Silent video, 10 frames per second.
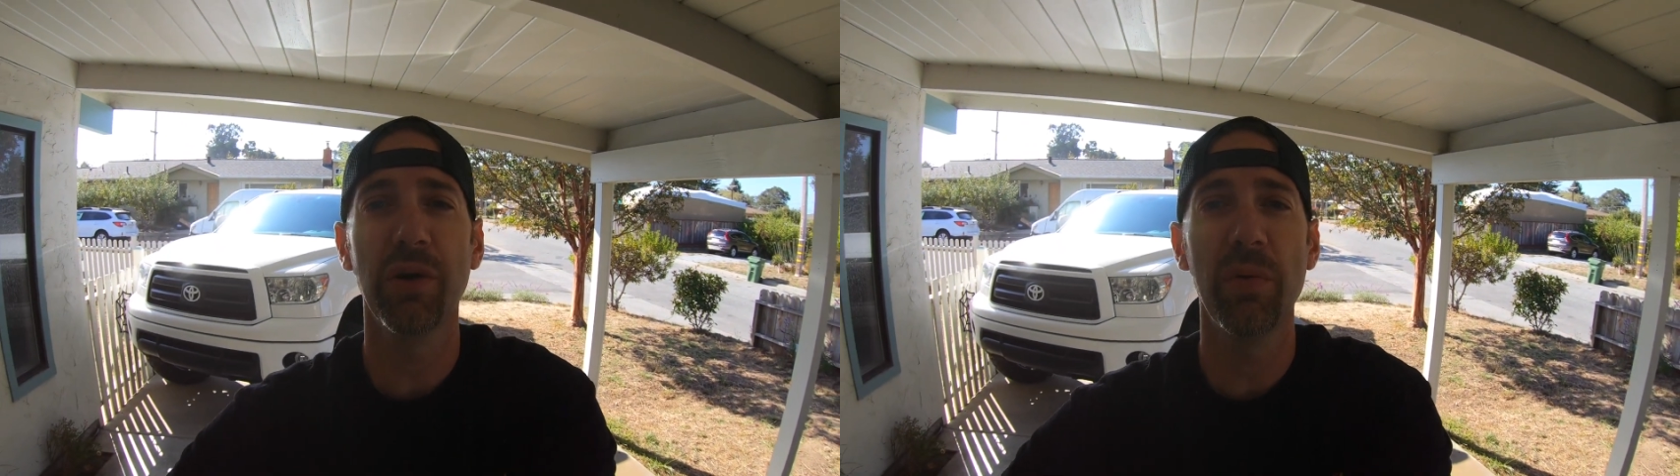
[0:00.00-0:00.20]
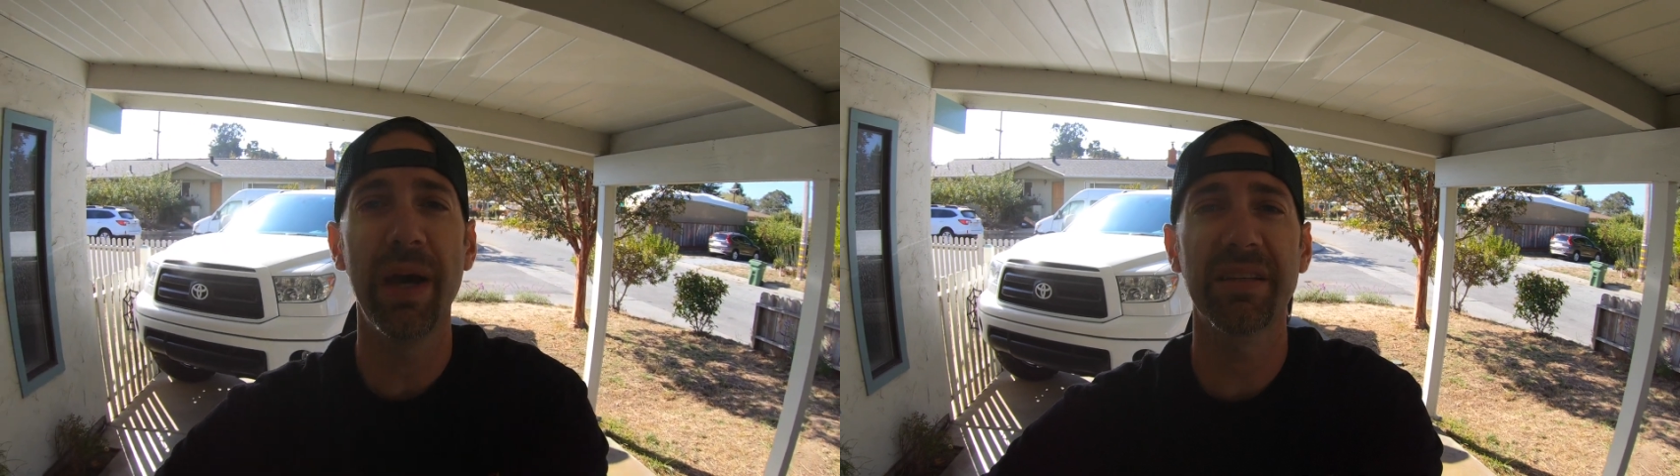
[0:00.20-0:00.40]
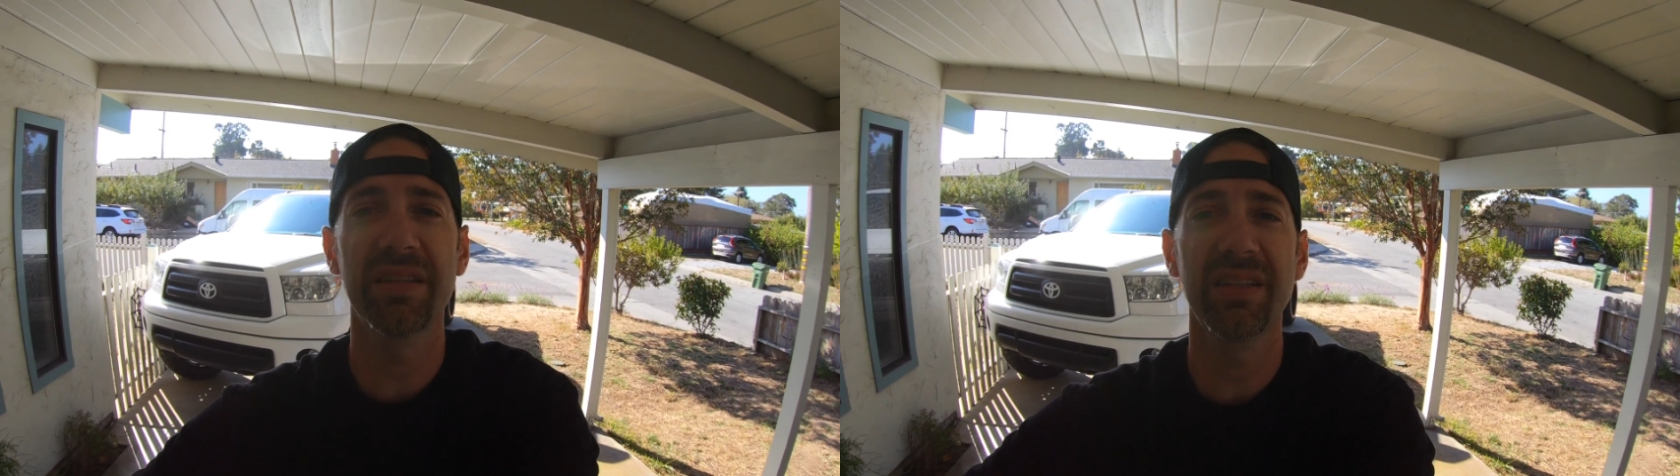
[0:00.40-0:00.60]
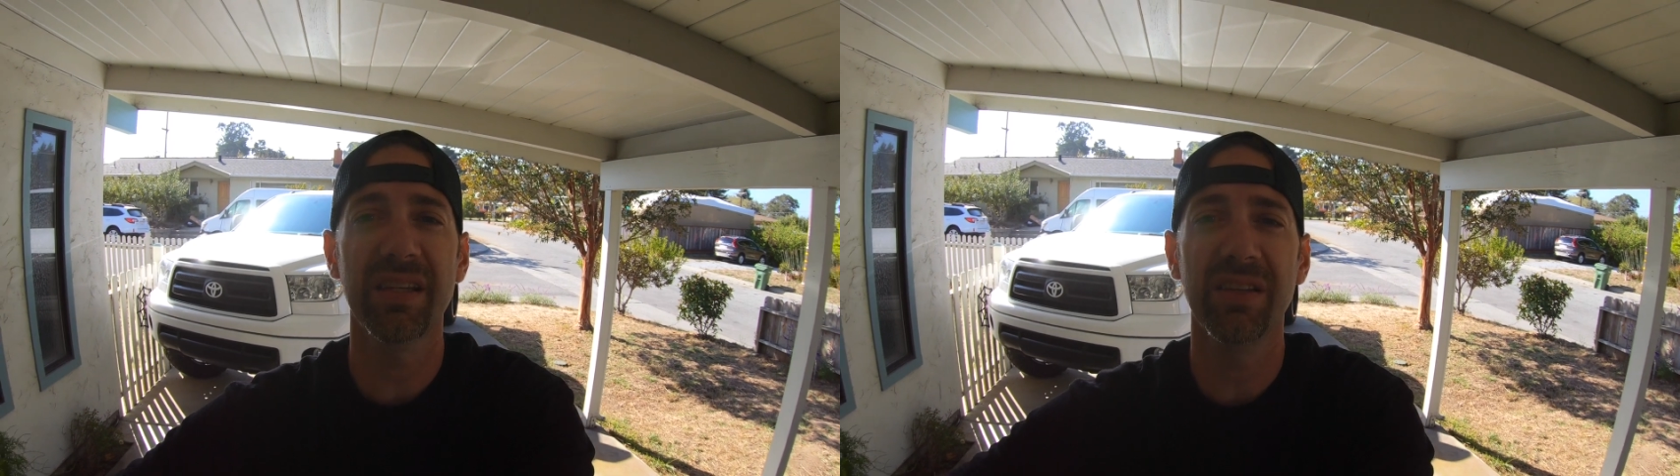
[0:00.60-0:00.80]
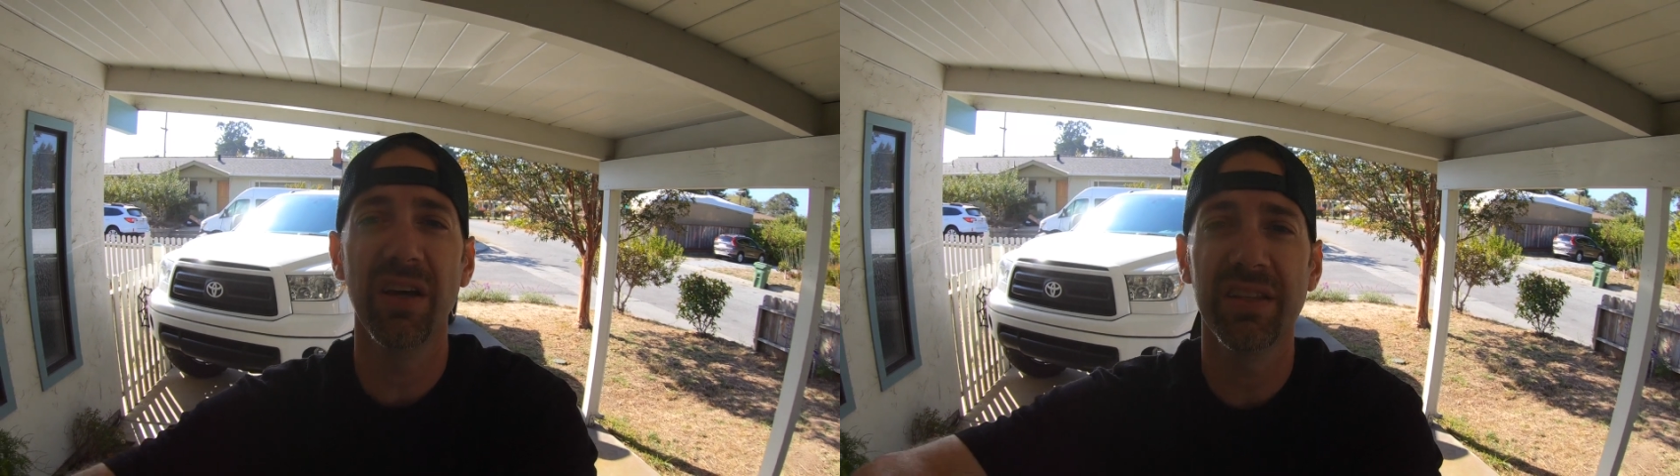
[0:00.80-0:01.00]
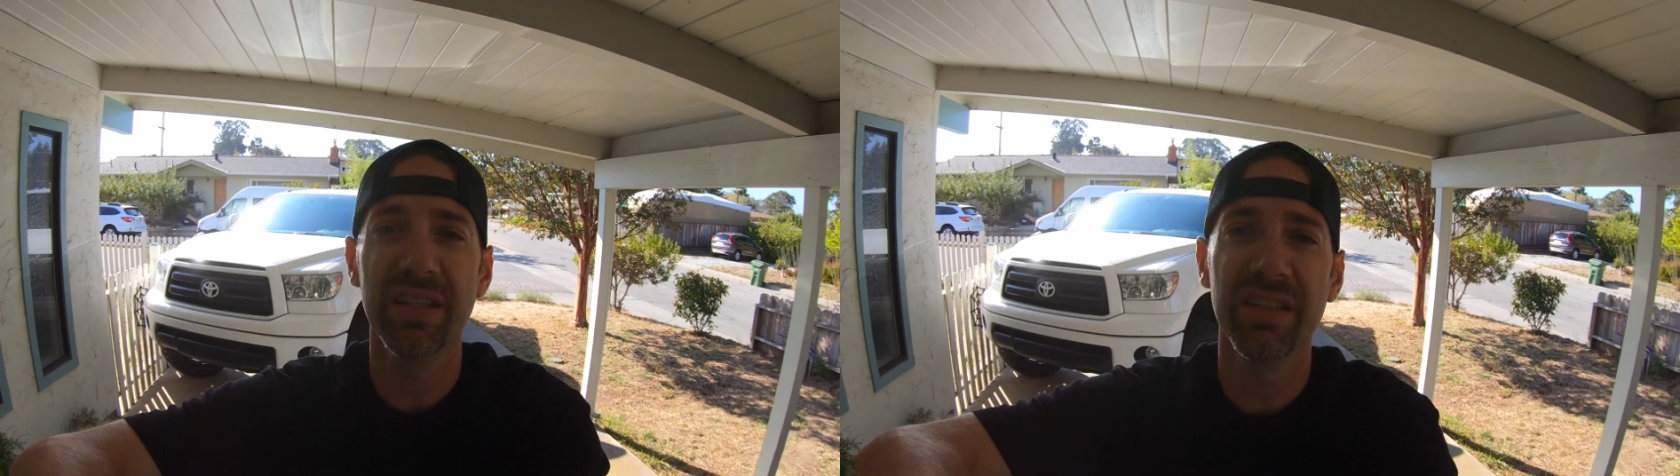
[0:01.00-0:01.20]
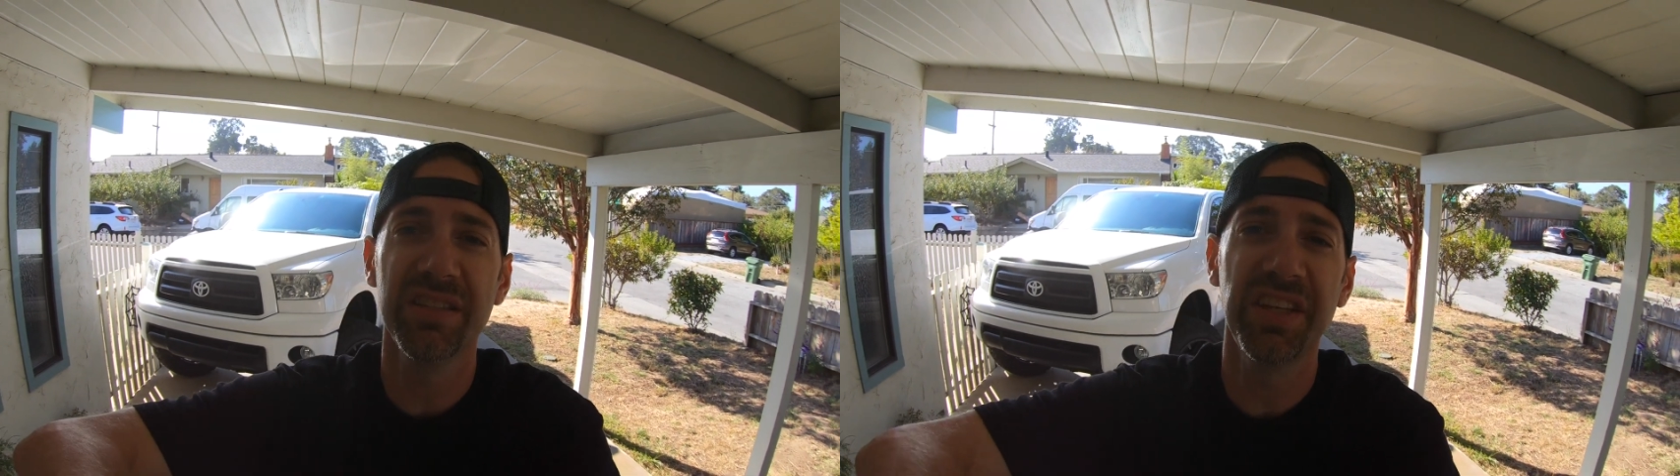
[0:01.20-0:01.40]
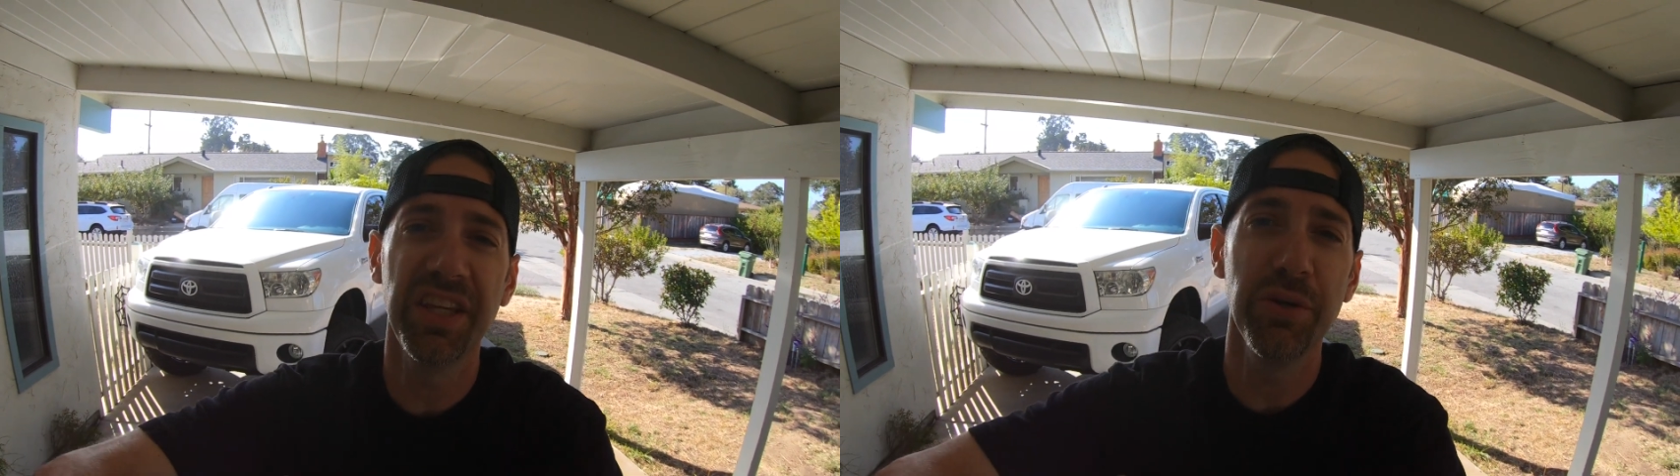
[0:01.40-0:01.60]
going back to 6-lug. This
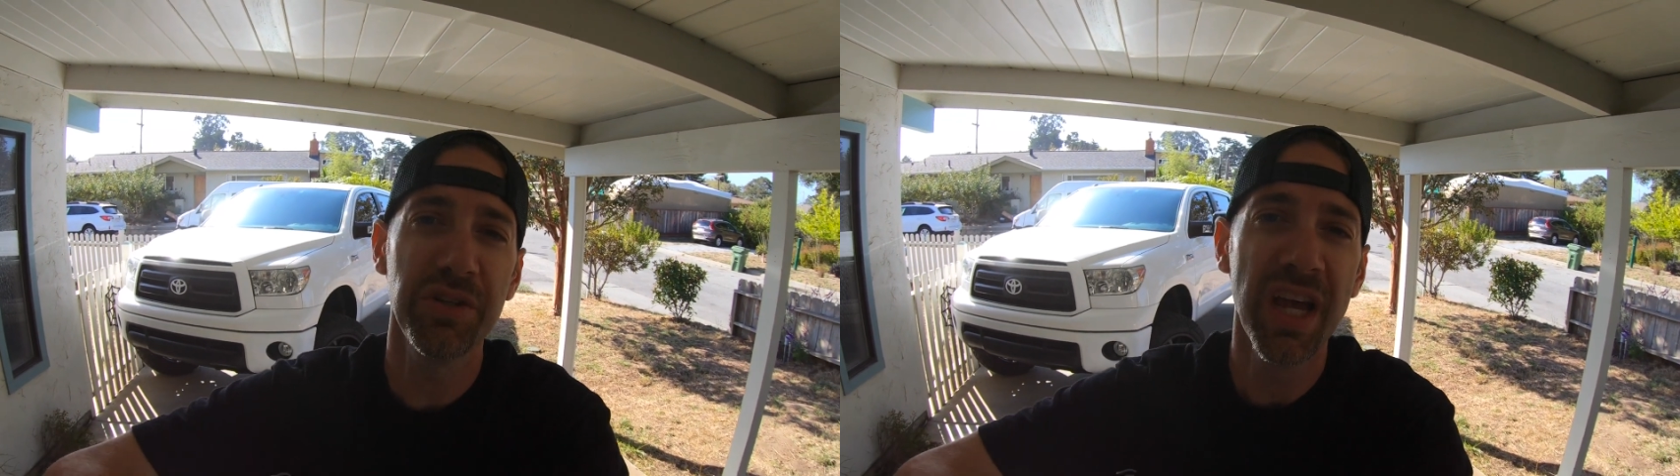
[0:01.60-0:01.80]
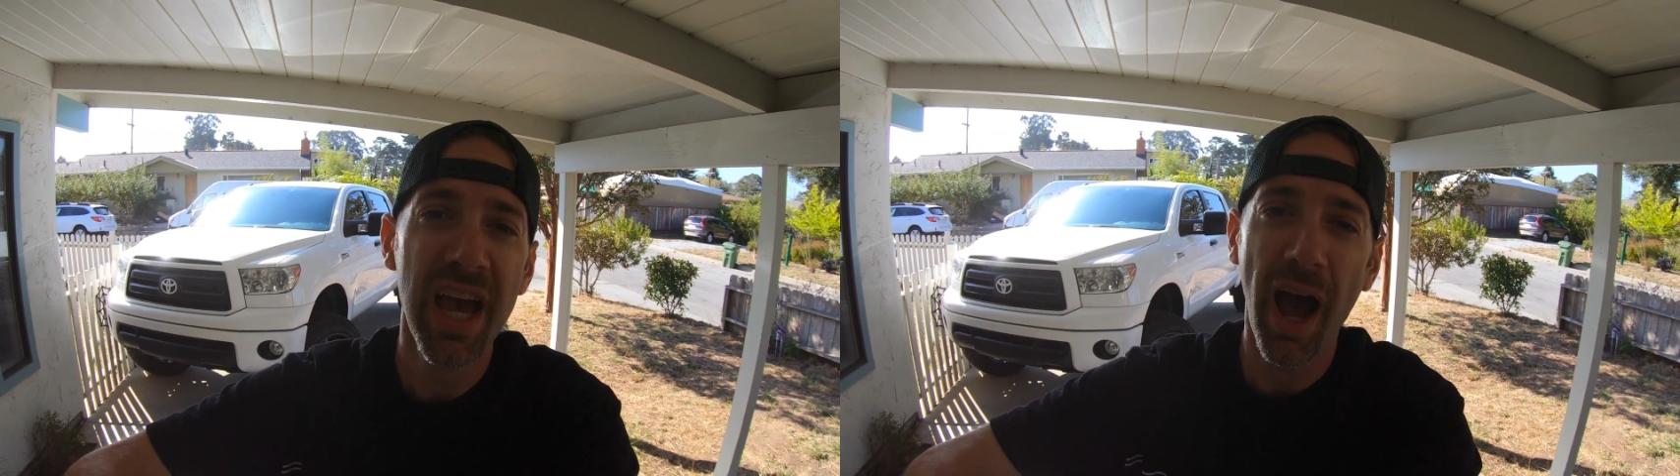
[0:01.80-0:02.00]
is huge.